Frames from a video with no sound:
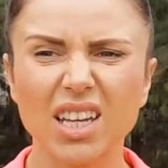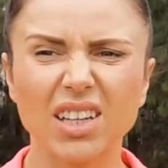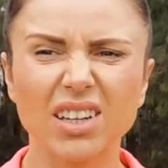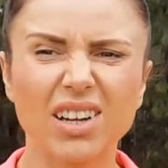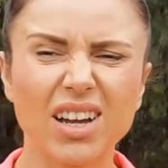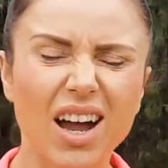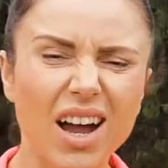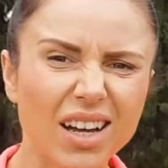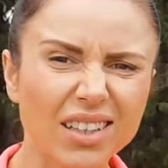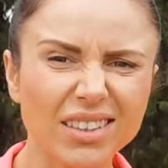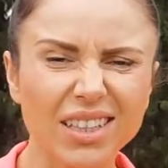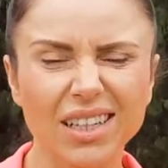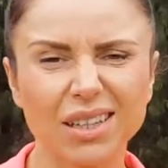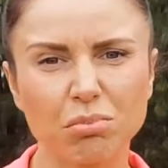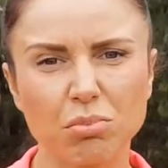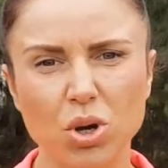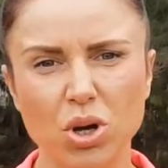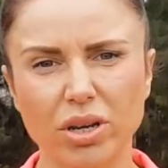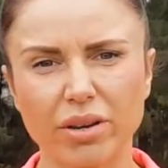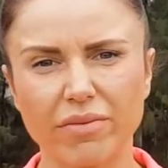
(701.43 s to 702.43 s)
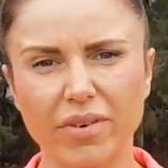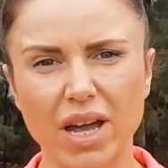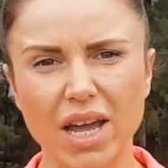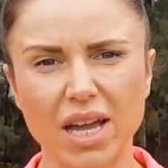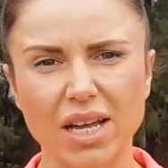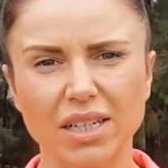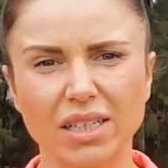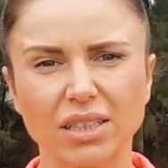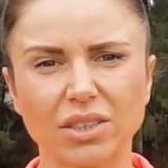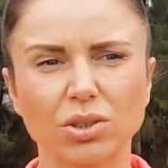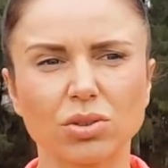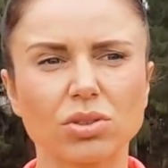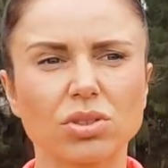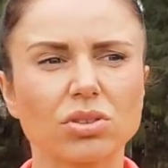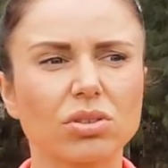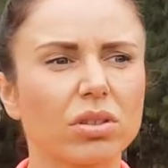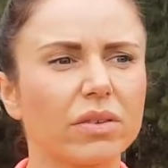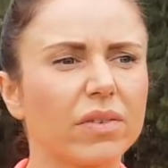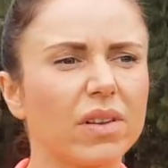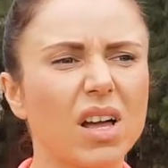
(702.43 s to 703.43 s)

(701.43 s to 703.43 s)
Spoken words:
You can't get motivated. You're sort